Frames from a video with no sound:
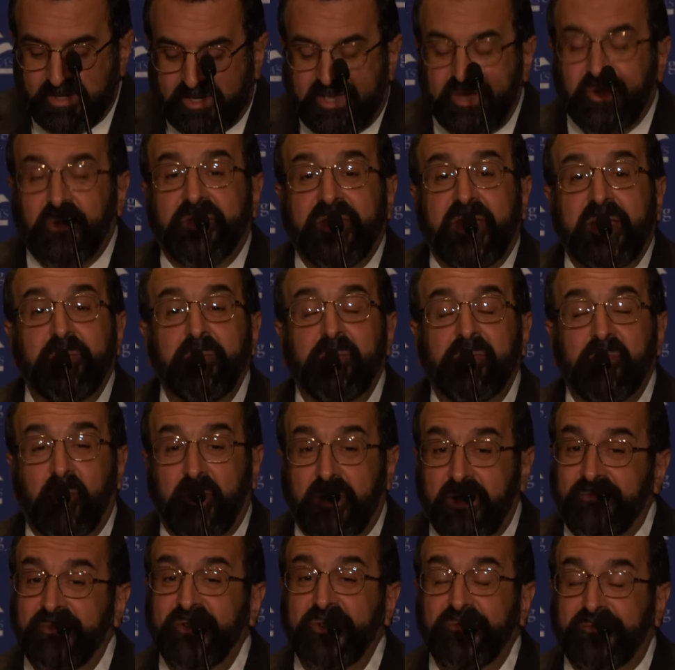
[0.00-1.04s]
Kill them
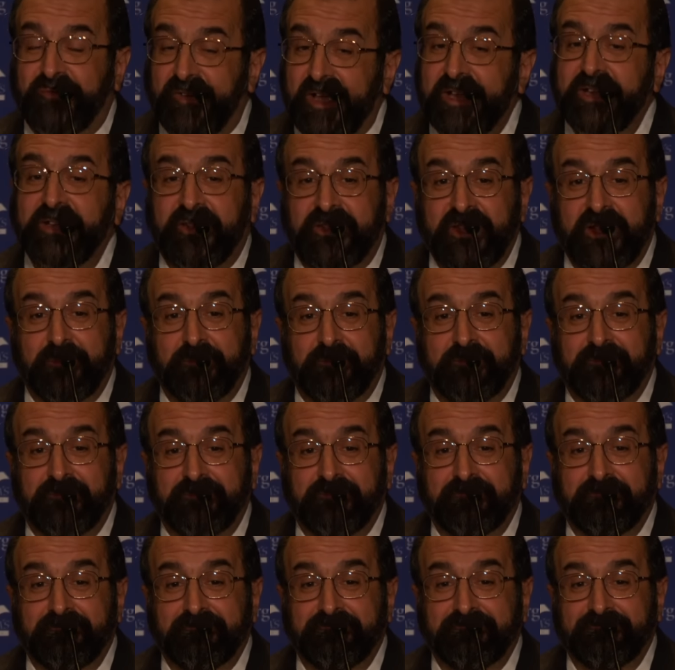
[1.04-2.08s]
wherever you find them.
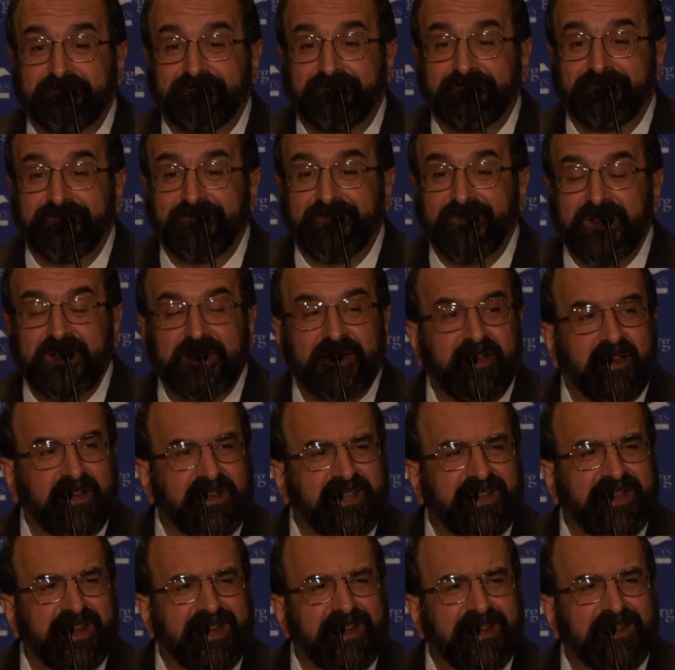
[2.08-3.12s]
Are
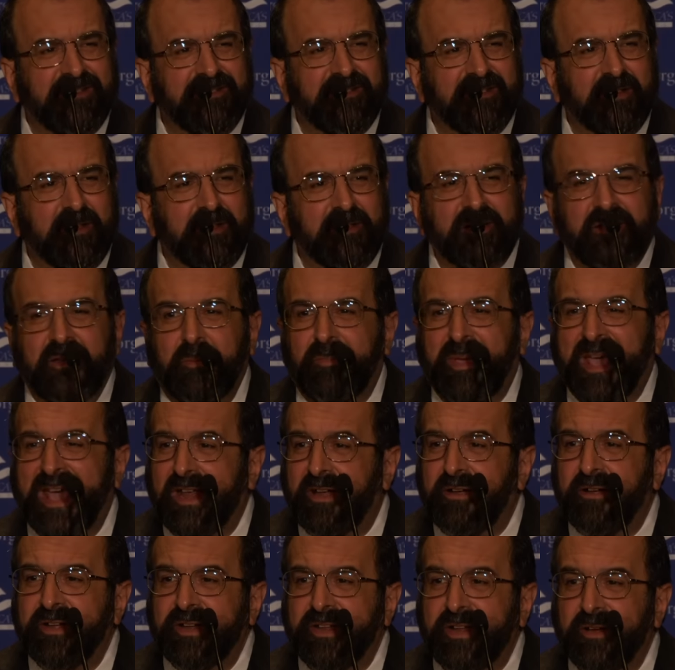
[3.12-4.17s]
you getting a
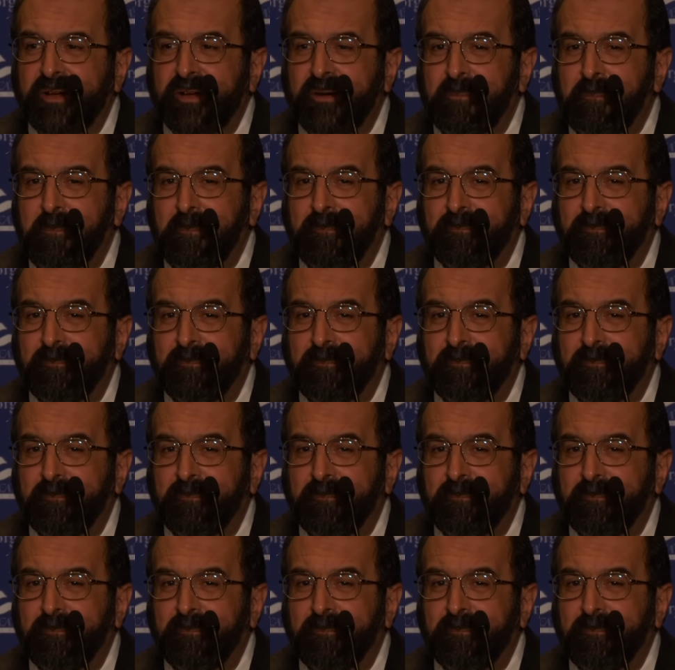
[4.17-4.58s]
pattern here?